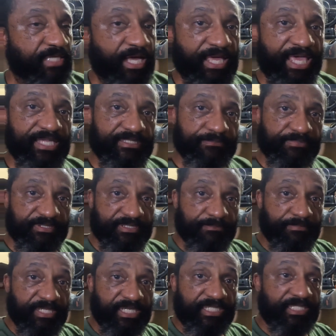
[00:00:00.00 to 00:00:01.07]
I had to put the
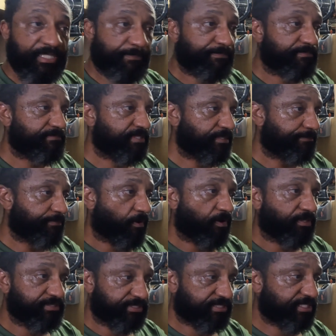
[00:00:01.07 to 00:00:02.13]
bucket up
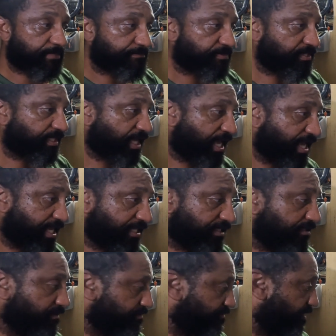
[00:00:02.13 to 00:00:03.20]
on something. I had
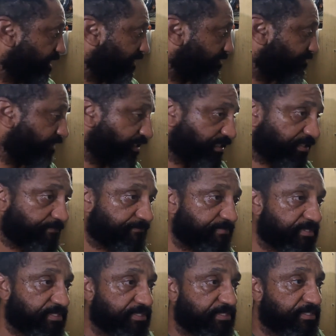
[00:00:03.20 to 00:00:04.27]
it elevated.
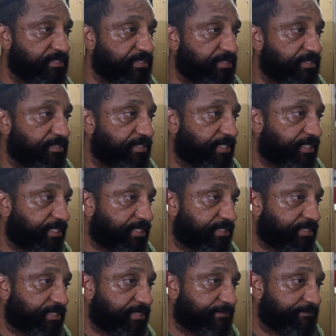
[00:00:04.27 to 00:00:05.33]

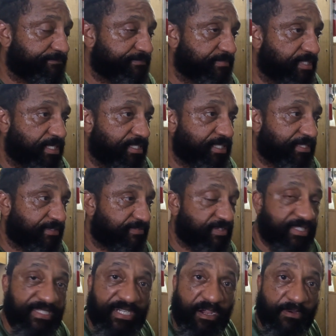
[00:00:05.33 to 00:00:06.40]
And the
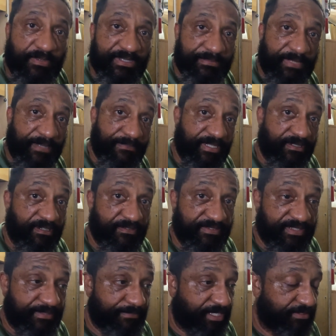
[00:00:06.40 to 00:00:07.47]
thing that always made me
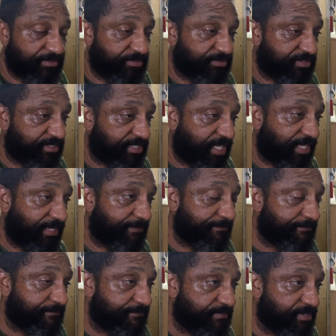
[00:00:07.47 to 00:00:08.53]
nervous about using that
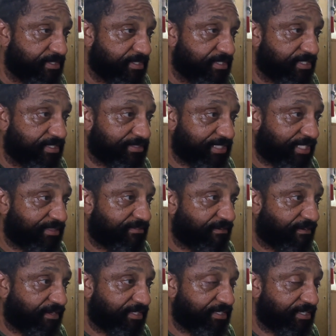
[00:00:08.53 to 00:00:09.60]
is I
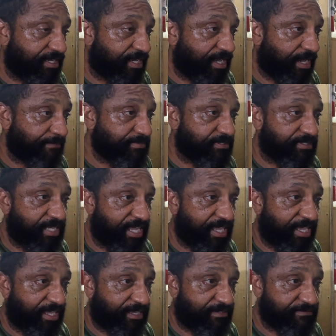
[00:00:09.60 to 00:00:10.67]
thought, I'm going to
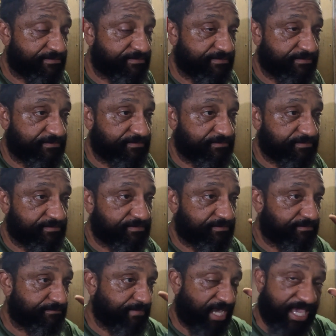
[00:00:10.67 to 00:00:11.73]
have
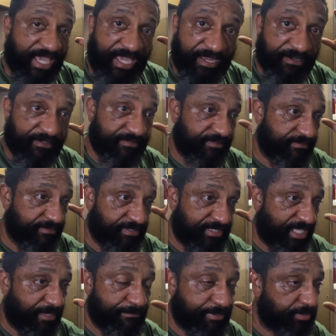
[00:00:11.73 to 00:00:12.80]
my hair
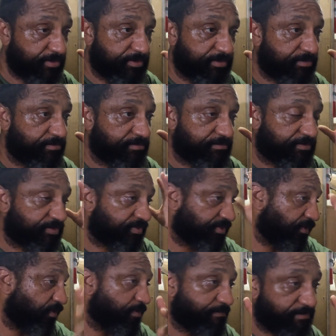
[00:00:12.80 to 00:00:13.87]
shampooed,
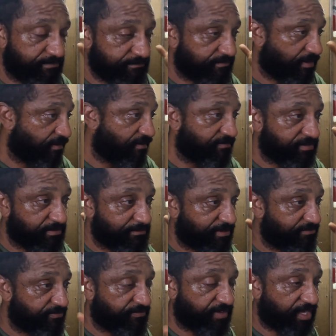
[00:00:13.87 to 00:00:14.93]
soap all on
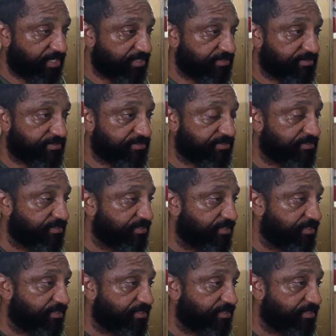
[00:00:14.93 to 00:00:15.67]
my face,